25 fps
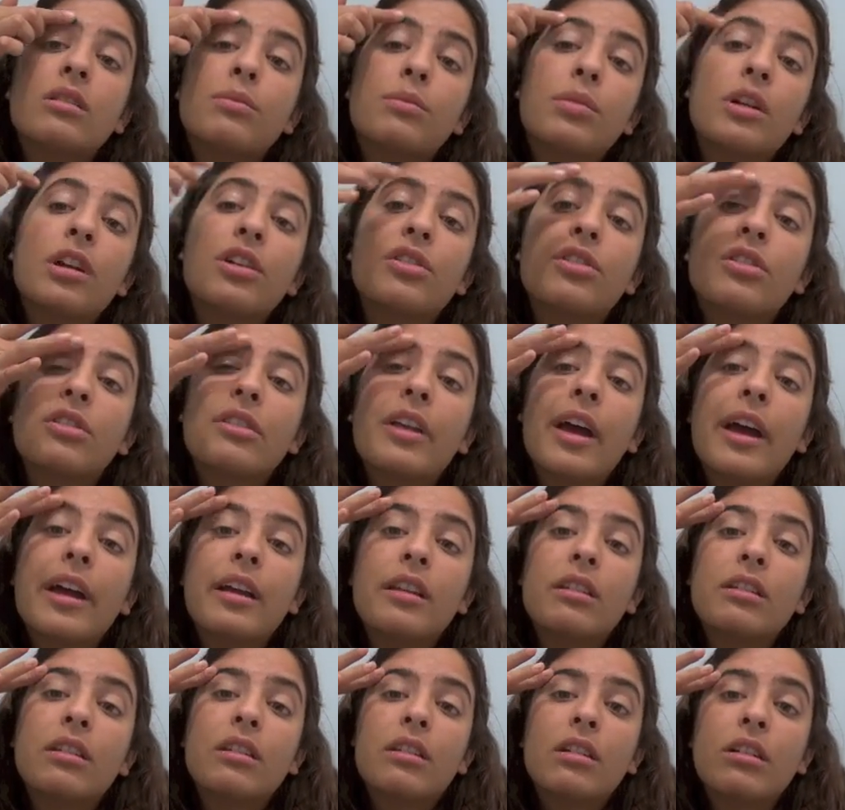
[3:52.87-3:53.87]
But I just
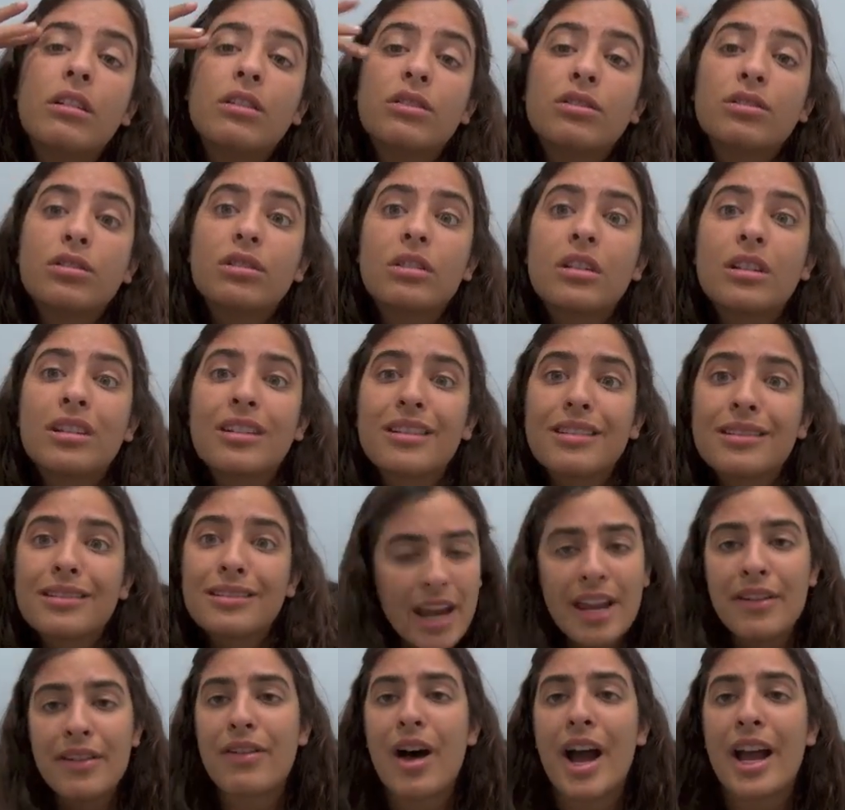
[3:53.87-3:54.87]
ate dinner, so like,
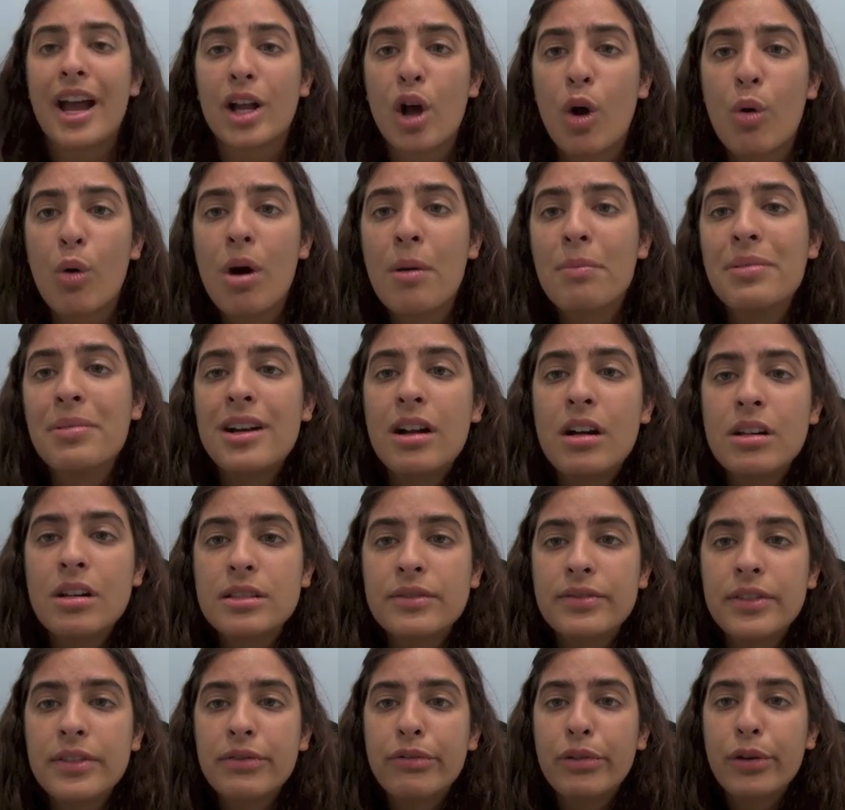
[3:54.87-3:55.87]
if I go up and
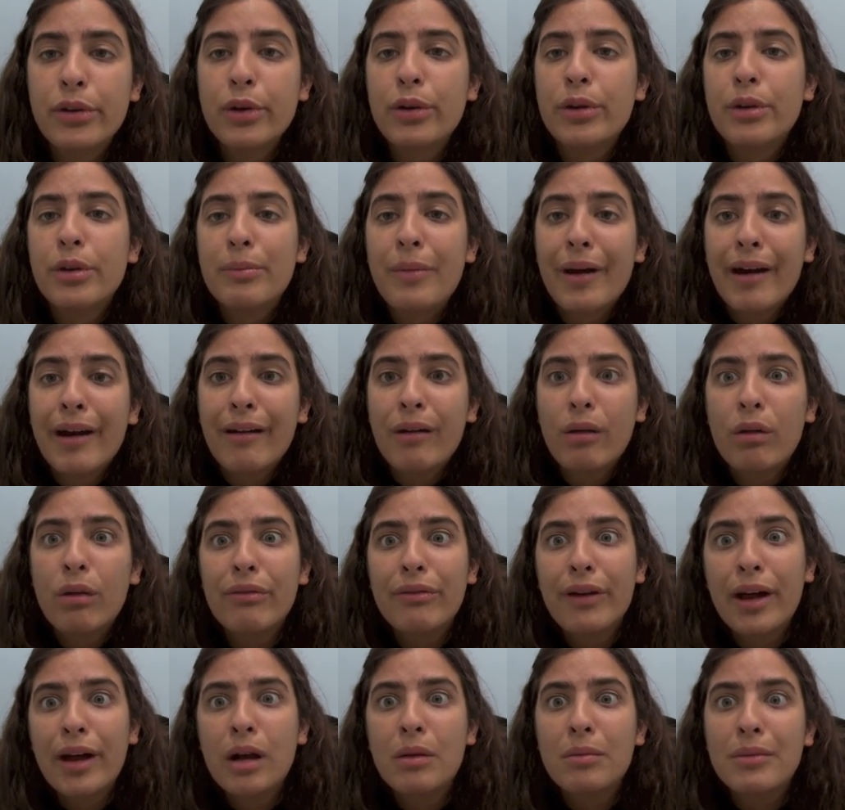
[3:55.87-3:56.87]
ask for food, my whole
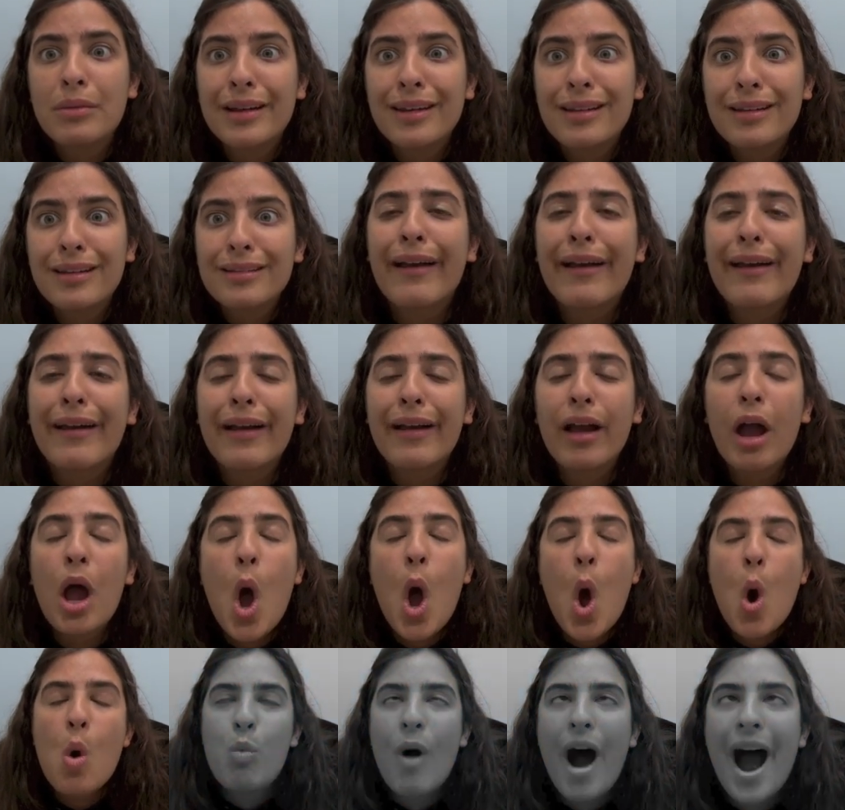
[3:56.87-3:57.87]
is like,
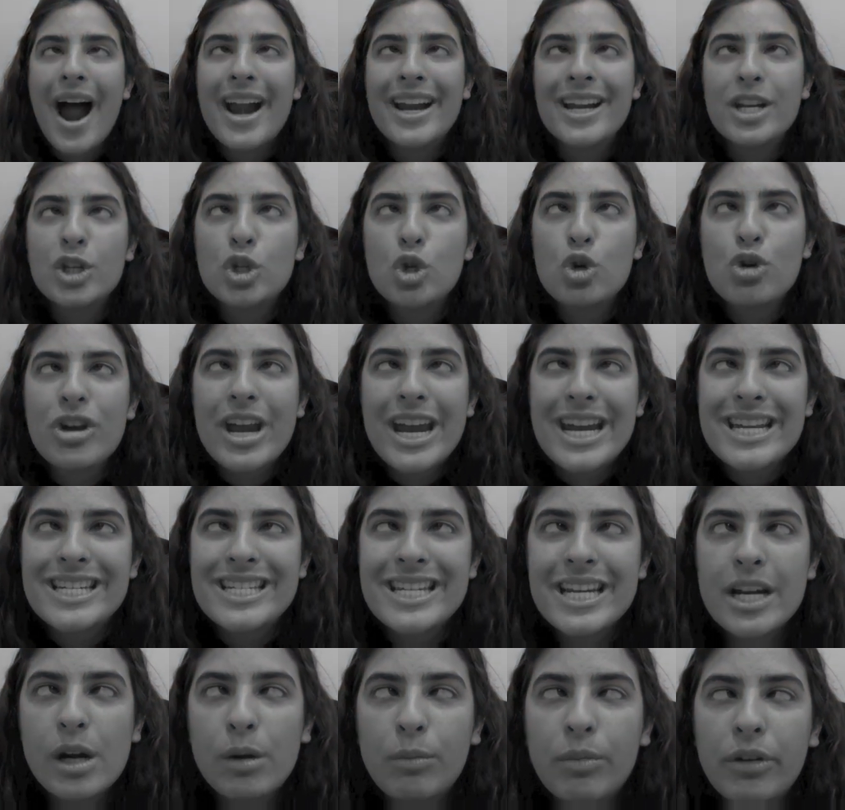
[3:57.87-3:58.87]
why didn't you eat
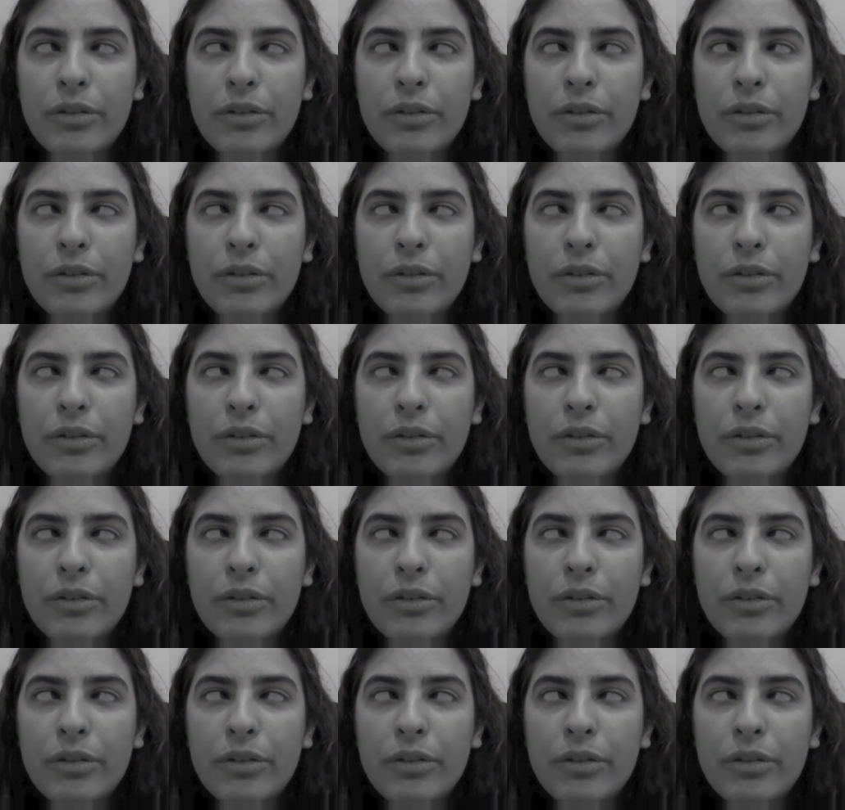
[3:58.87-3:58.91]
dinner